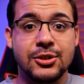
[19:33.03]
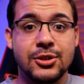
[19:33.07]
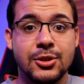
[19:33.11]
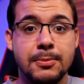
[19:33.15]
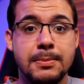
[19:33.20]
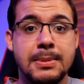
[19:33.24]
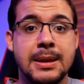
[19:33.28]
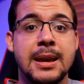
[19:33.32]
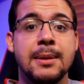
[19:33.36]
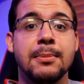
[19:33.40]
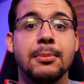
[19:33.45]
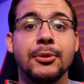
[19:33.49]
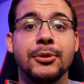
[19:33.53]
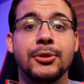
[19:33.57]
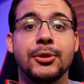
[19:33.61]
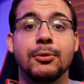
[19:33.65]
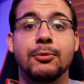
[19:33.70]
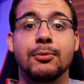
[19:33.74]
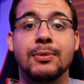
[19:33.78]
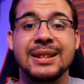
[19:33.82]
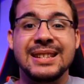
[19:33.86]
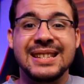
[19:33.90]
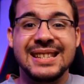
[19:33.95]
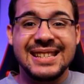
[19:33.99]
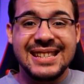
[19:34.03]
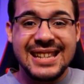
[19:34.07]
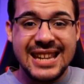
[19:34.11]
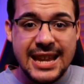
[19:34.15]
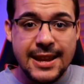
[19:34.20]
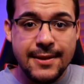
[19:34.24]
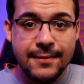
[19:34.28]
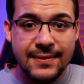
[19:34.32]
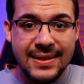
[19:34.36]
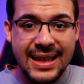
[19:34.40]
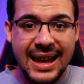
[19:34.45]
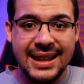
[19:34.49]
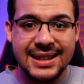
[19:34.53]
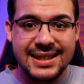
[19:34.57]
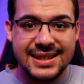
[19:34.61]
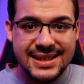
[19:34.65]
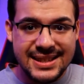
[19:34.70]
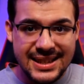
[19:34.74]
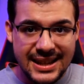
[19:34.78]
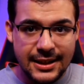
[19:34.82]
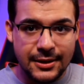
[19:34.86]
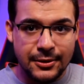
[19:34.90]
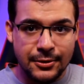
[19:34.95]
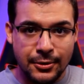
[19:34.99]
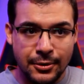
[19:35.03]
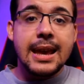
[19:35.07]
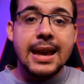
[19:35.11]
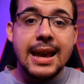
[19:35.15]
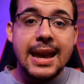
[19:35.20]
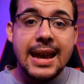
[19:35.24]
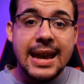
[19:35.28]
to be able to receive that signal.